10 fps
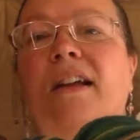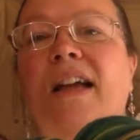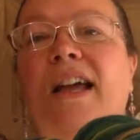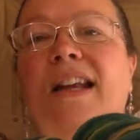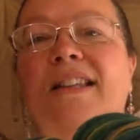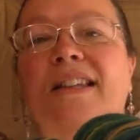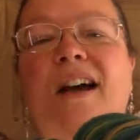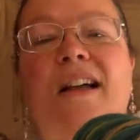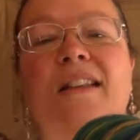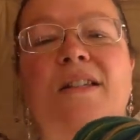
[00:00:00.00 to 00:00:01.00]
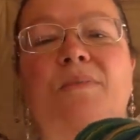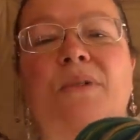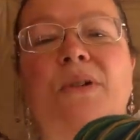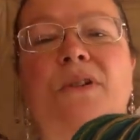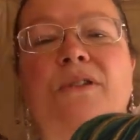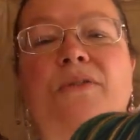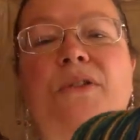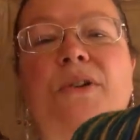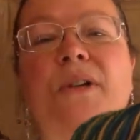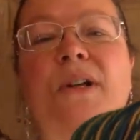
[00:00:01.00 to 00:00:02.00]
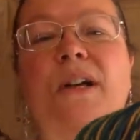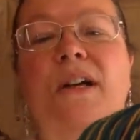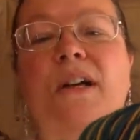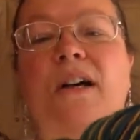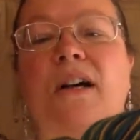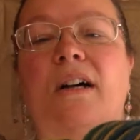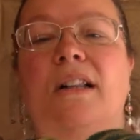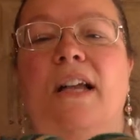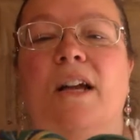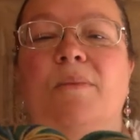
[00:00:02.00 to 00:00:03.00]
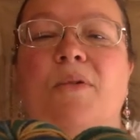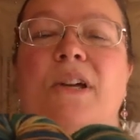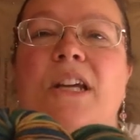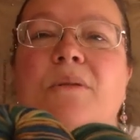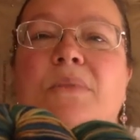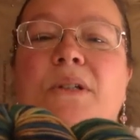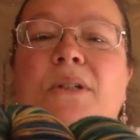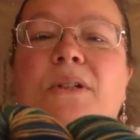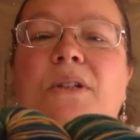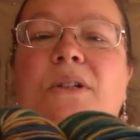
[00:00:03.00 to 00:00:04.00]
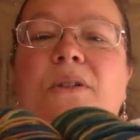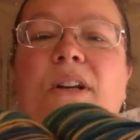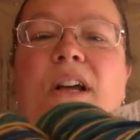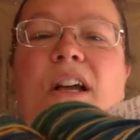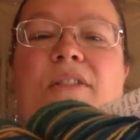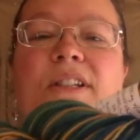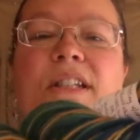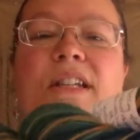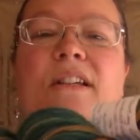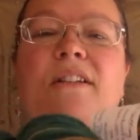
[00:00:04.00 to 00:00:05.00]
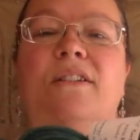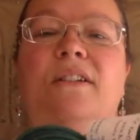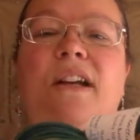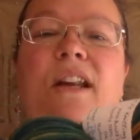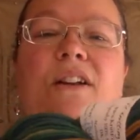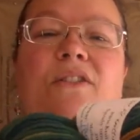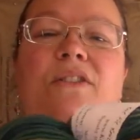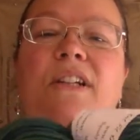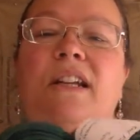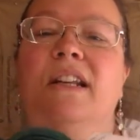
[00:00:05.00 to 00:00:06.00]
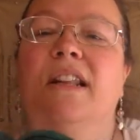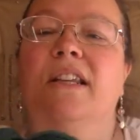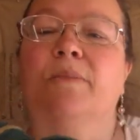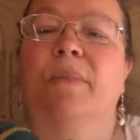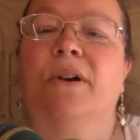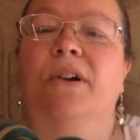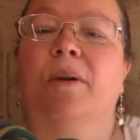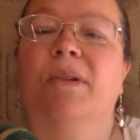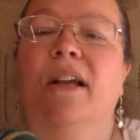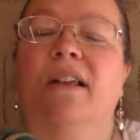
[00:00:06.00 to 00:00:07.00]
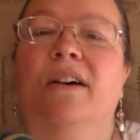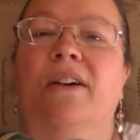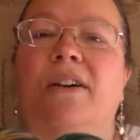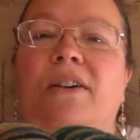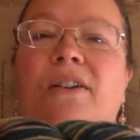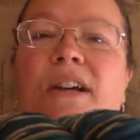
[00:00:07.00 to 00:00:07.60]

and it's got this beautiful, like a marine blue and kind of a teal and a green and this buttercup yellow.